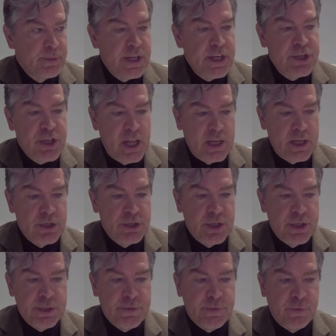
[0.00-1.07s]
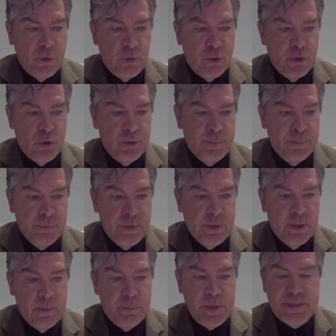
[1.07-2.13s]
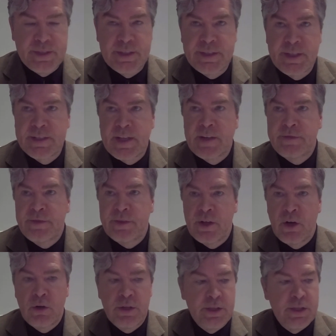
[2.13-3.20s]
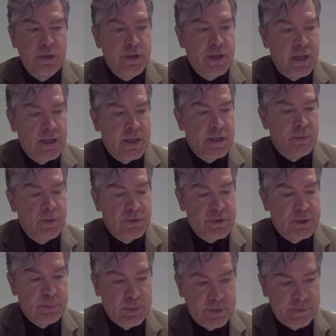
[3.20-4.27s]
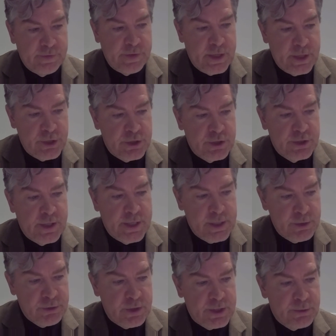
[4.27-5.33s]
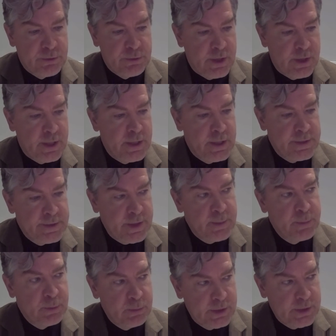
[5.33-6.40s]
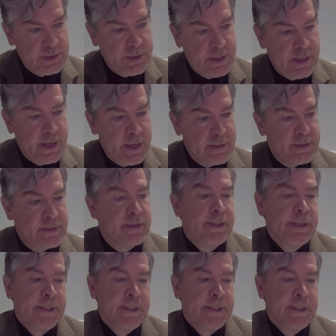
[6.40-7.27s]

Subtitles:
key challenges for businesses and for the whole of the UK. We've got stubborn inflation, high interest rates, high public debt,